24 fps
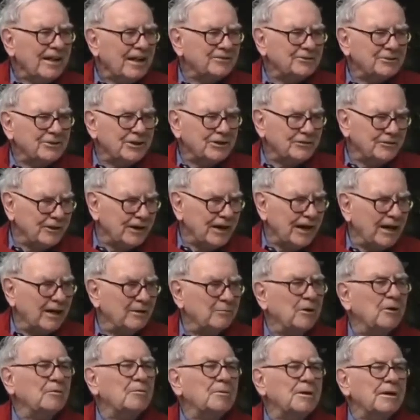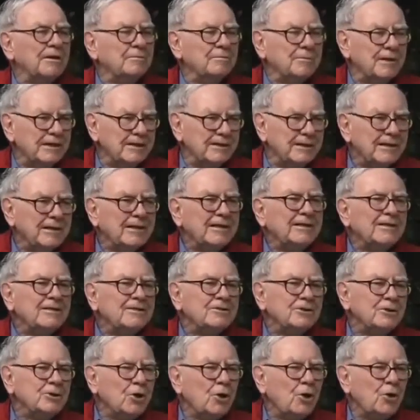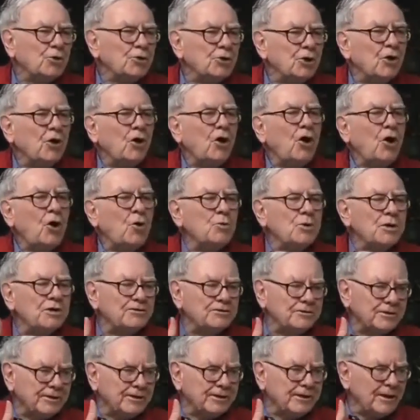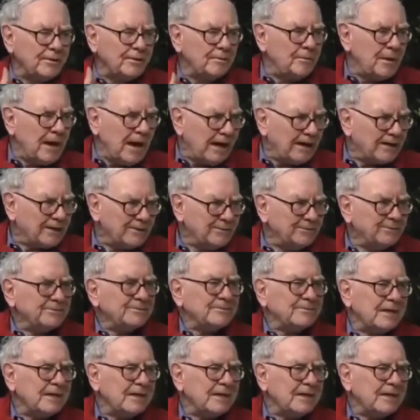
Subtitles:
That's a different animal. But to know you always can come back,